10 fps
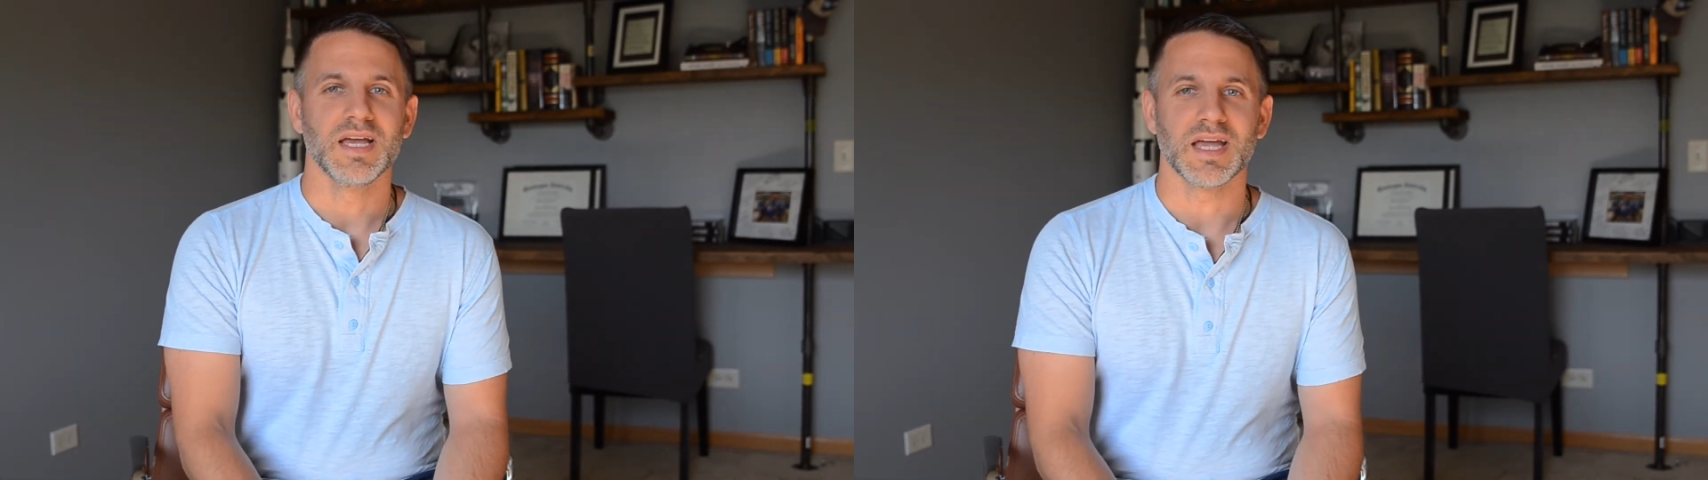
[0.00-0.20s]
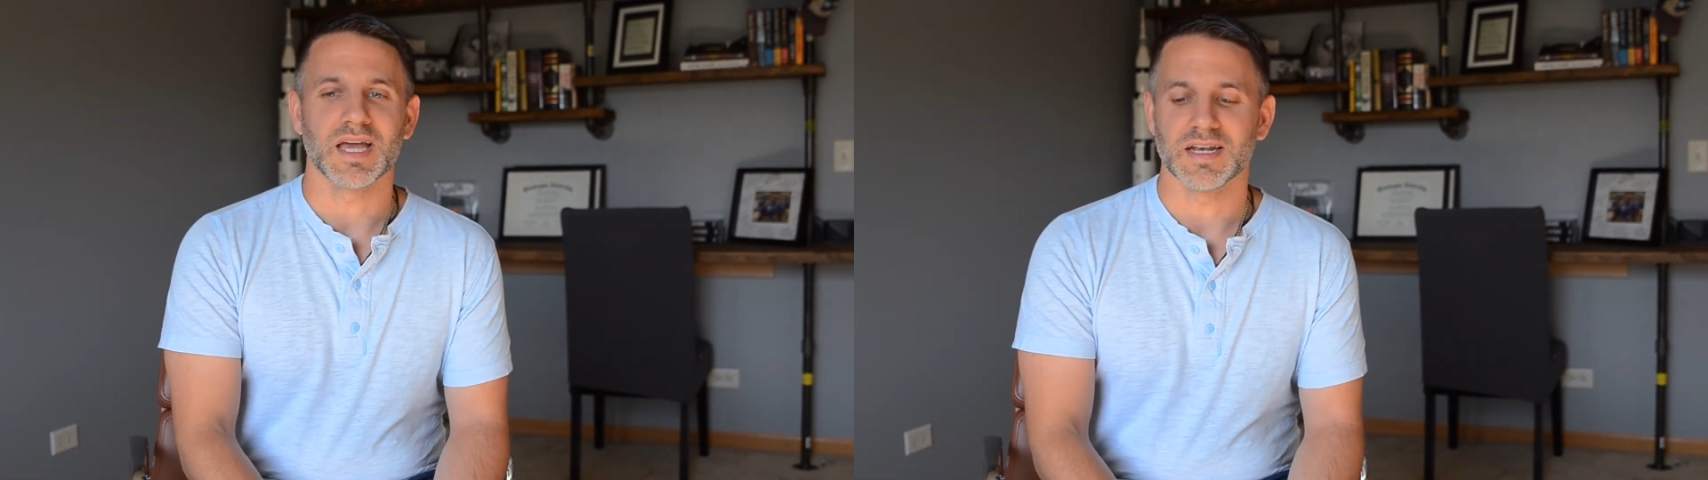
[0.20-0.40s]

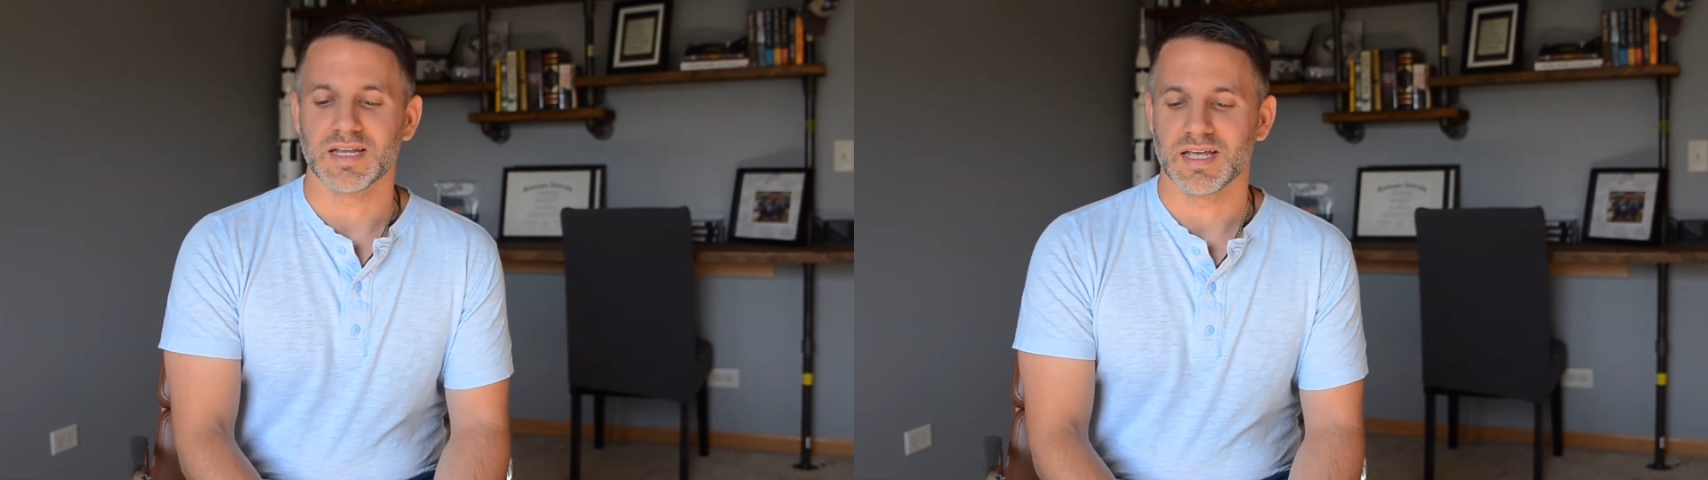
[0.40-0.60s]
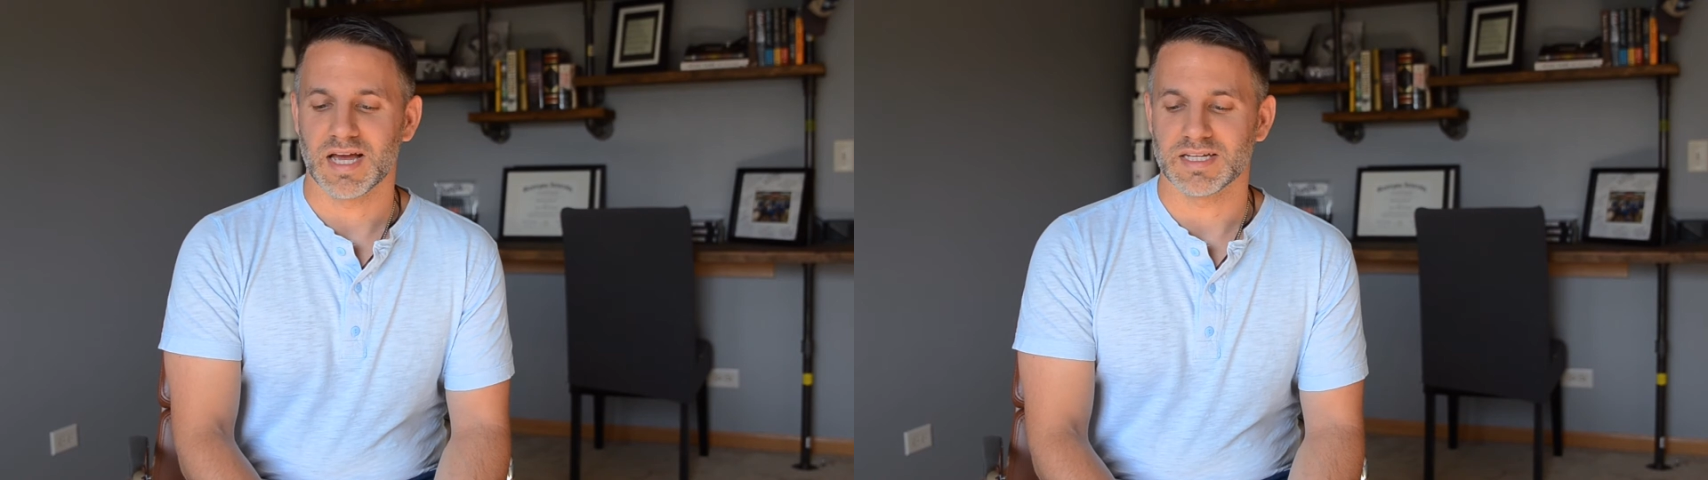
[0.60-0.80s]
And
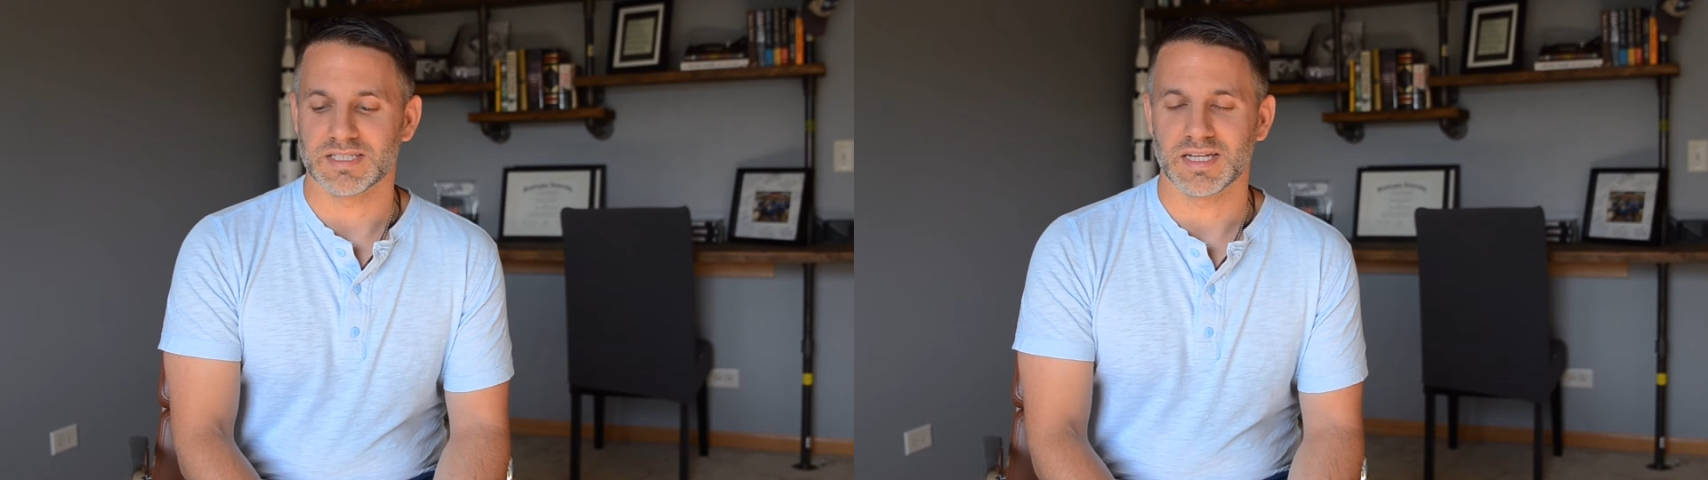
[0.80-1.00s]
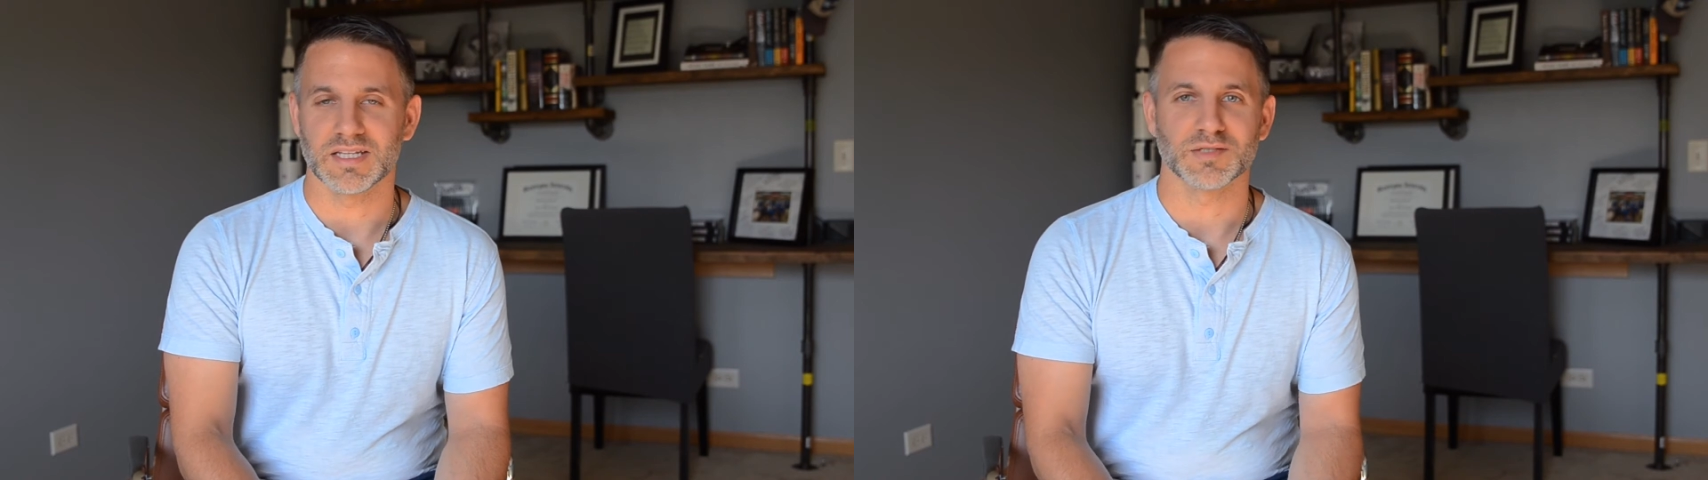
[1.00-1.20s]
I
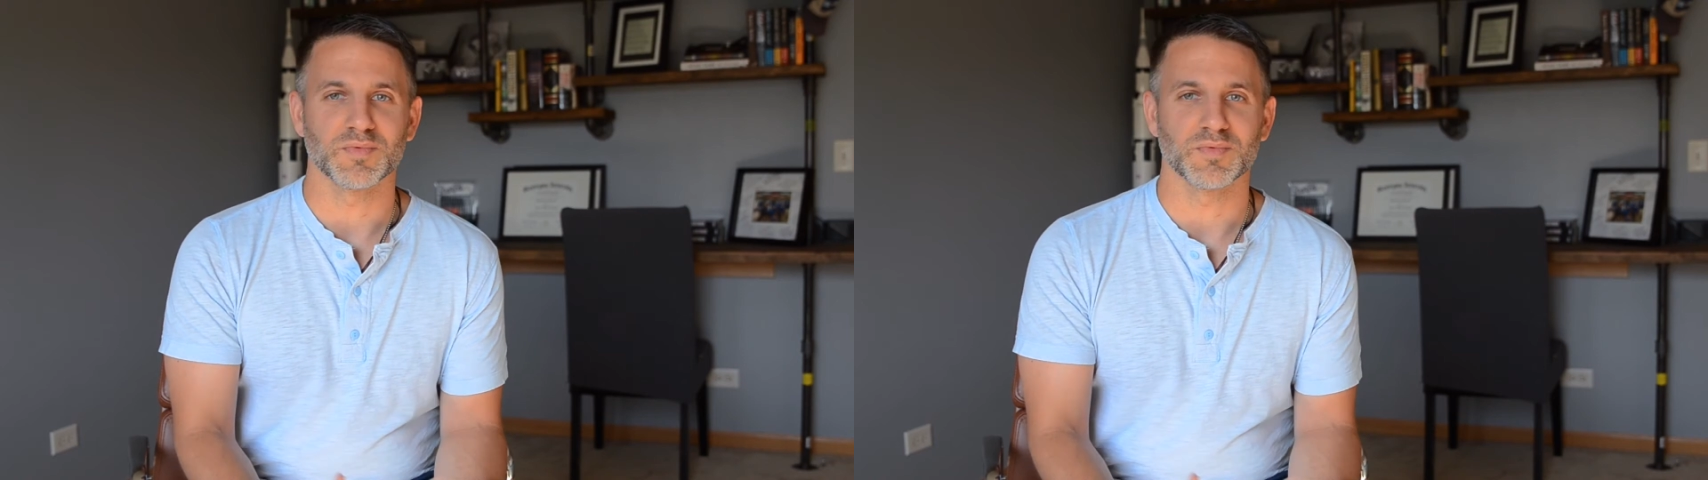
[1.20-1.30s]
stated this